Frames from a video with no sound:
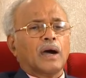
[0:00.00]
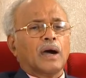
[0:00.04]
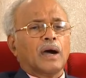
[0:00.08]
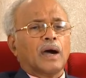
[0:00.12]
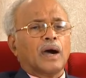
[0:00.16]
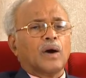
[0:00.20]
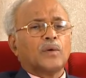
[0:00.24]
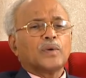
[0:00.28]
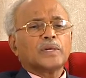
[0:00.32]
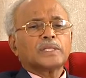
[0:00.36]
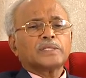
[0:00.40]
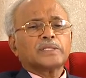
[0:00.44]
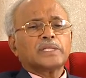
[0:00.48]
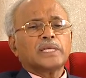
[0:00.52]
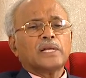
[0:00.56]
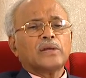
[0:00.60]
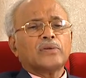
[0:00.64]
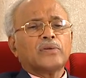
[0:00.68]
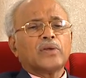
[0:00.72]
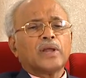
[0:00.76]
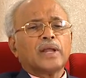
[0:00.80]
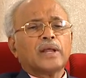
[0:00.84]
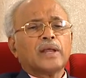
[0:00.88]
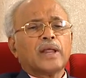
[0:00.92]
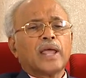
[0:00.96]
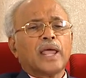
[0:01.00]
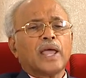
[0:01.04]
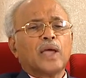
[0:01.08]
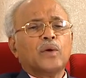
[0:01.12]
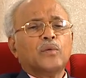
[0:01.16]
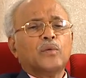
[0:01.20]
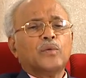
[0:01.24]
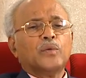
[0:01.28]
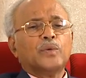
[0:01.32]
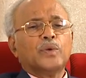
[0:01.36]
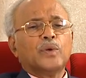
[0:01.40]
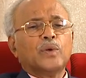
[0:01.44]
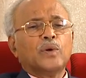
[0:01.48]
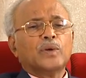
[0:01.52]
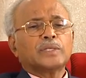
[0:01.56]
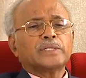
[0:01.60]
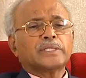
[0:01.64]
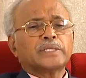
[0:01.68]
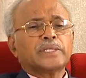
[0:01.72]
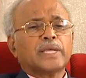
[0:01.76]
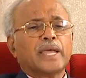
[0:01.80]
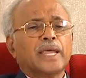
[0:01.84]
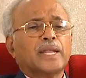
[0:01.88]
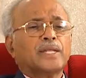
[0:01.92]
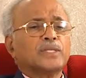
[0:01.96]
our children have no
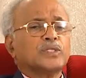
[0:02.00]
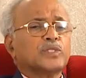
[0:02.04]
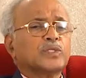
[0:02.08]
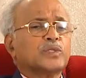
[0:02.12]
chance